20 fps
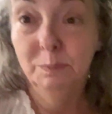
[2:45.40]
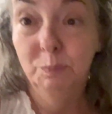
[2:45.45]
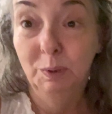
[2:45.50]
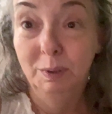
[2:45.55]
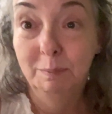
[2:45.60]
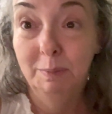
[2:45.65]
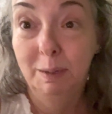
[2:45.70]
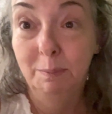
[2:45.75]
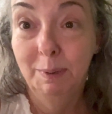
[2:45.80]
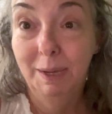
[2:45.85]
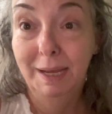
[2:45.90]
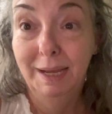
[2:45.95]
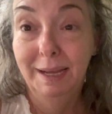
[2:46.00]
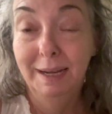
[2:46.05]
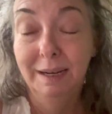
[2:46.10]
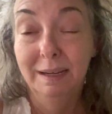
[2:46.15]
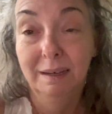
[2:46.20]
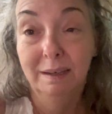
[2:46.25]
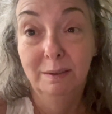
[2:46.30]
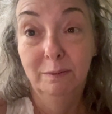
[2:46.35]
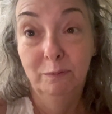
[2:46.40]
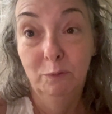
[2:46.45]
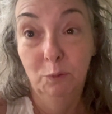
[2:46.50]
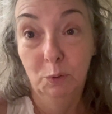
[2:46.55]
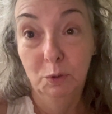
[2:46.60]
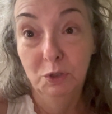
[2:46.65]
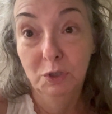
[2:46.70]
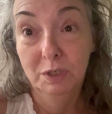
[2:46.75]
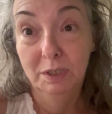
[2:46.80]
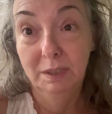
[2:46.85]
bring my bag,
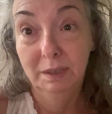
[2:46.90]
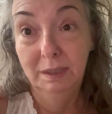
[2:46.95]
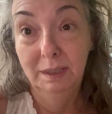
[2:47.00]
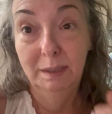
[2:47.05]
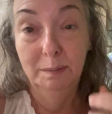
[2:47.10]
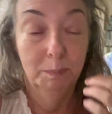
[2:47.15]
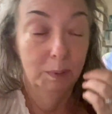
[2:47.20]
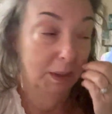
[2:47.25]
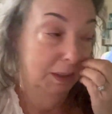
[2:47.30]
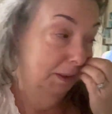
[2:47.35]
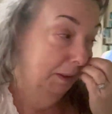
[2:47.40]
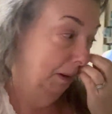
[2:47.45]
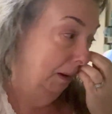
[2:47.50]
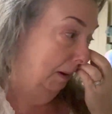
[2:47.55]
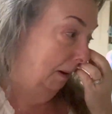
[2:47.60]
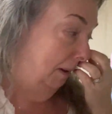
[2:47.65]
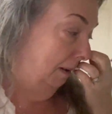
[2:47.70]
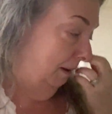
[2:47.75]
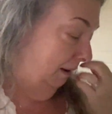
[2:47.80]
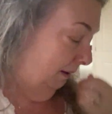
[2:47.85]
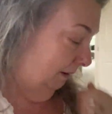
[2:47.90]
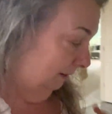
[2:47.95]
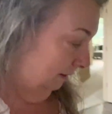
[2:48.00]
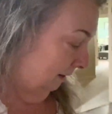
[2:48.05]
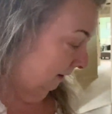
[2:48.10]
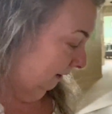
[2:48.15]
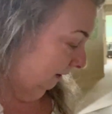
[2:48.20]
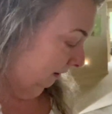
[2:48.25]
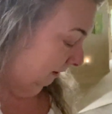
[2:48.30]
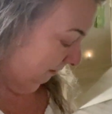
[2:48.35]
unfortunately. But,
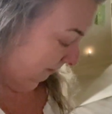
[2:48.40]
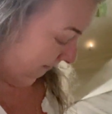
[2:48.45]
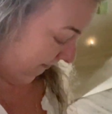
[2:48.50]
yeah.